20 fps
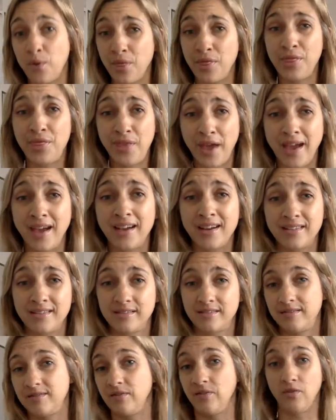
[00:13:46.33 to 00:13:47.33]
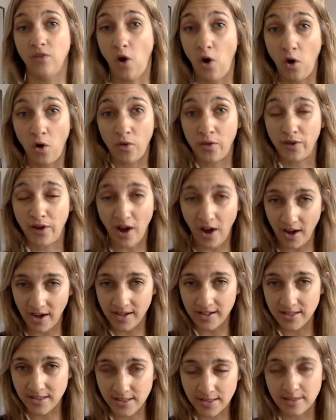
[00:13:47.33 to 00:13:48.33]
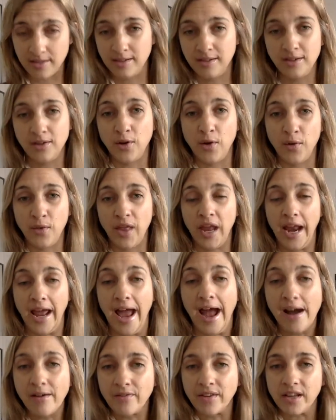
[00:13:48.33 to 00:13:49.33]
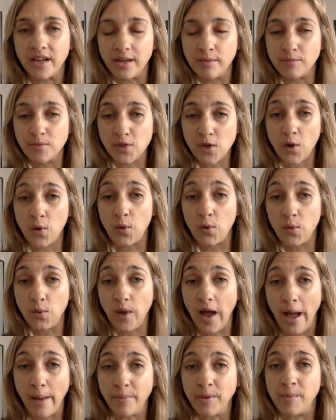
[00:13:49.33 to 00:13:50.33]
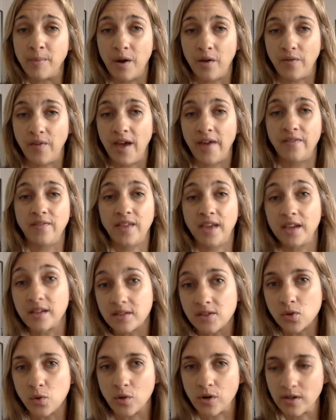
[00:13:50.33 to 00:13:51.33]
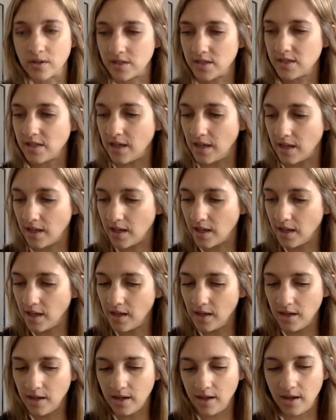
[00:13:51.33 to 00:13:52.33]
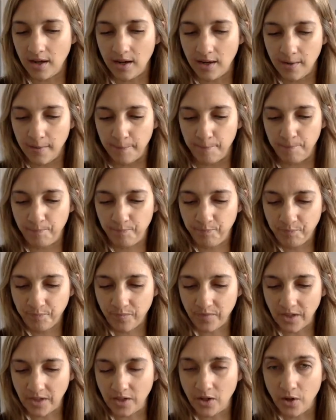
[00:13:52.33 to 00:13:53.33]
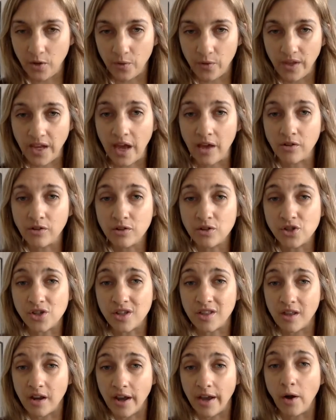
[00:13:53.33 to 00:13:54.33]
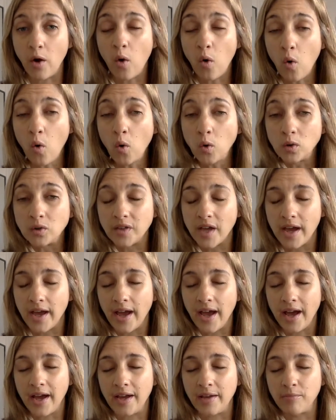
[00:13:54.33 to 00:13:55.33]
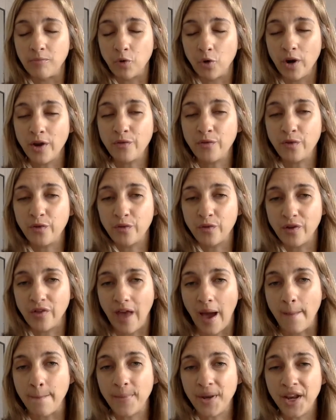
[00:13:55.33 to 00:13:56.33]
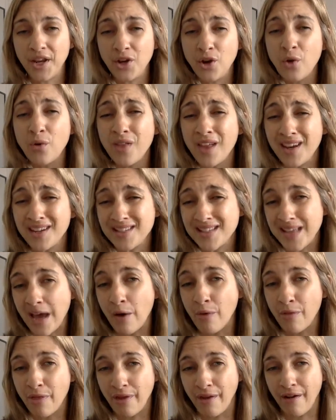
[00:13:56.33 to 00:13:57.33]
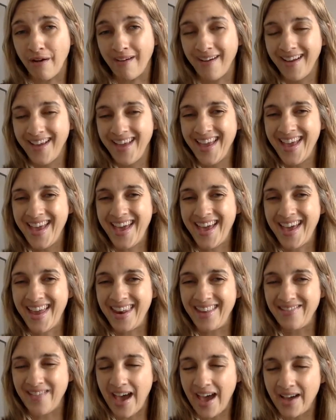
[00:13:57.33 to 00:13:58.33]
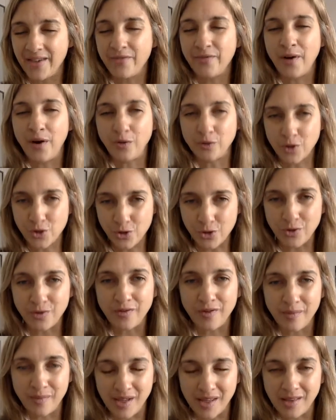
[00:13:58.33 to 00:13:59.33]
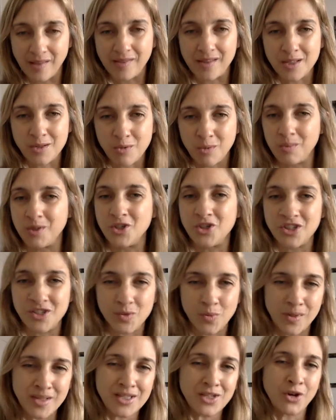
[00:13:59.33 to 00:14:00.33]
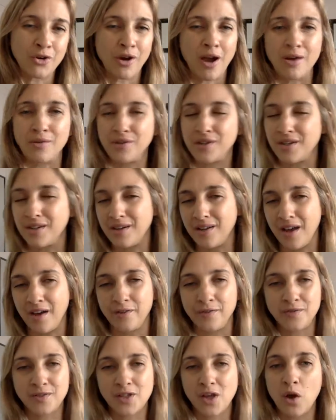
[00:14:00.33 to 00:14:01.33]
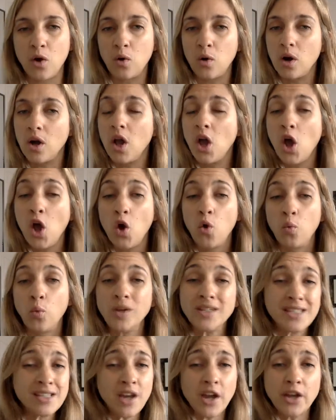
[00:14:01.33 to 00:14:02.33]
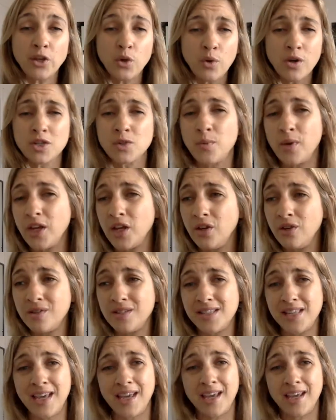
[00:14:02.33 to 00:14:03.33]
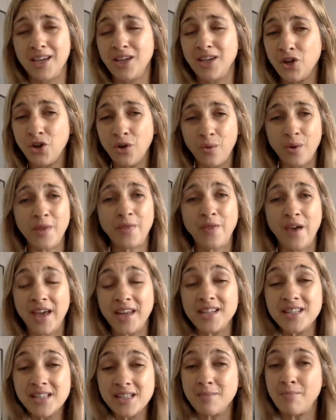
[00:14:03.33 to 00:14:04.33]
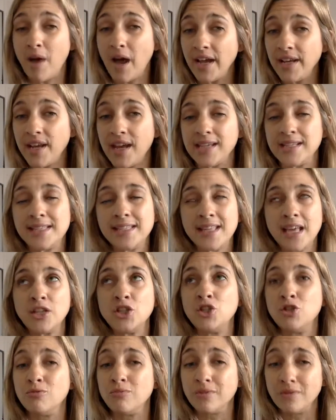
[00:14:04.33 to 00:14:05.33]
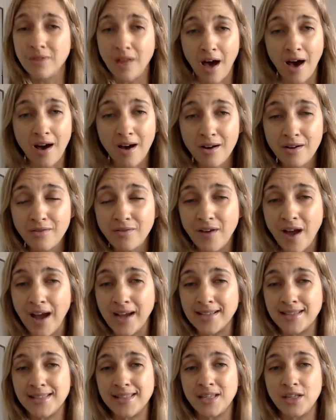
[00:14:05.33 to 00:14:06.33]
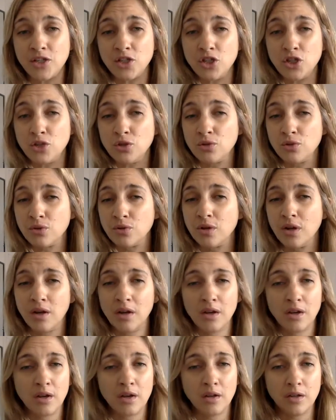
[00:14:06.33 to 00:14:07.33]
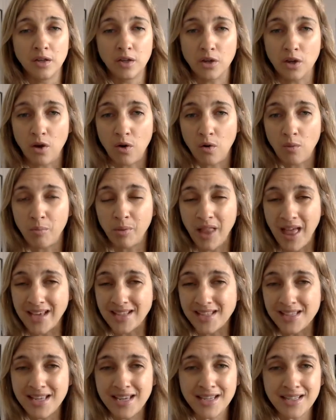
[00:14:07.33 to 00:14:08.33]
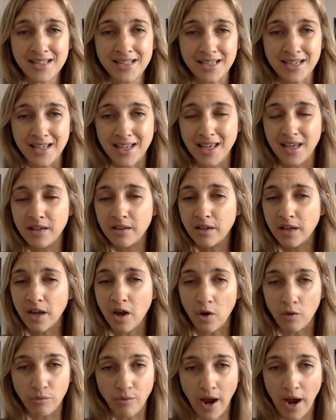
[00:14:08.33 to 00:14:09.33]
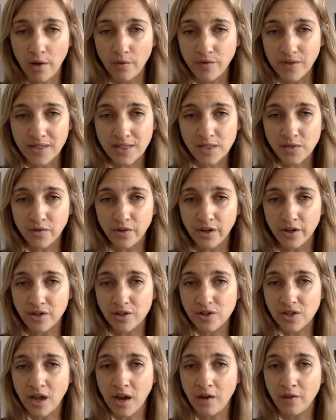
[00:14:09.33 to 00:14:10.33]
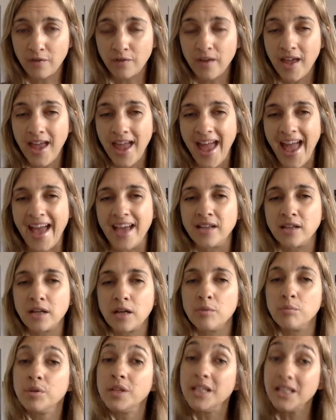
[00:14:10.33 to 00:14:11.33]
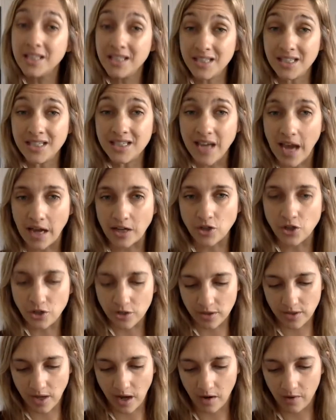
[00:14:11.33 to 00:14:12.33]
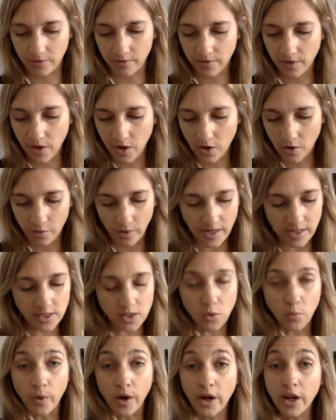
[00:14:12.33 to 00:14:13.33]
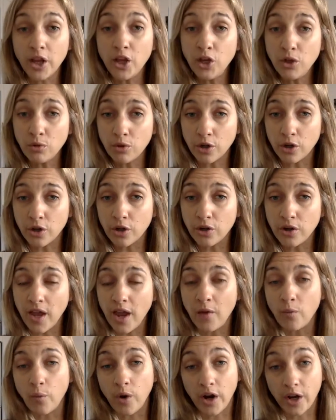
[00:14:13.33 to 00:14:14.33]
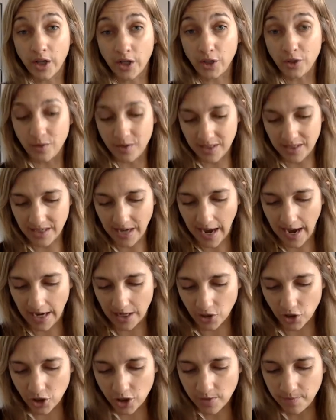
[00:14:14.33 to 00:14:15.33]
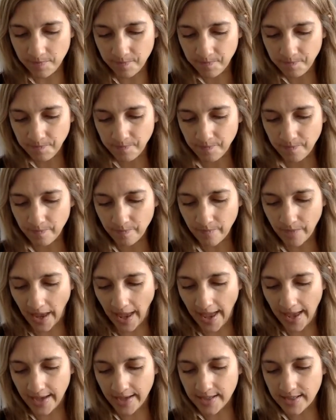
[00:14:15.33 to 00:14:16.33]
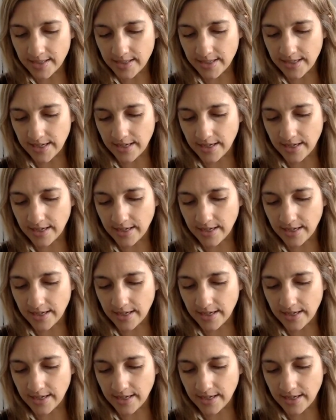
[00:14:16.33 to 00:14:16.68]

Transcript: Thank all the gods, that I haven't. I'm so happy about that. Thank Source. Thank, the energy that I hold. I'm grateful for that. But I know that it's out there. And that felt true for me, that this woman just wasn't grounded enough. So what's not yours? What can you say? what? That isn't mine. I send you love. I send you, blessings and healing around this for yourself, and completely detach yourself, right? So where can you learn and where can you detach? And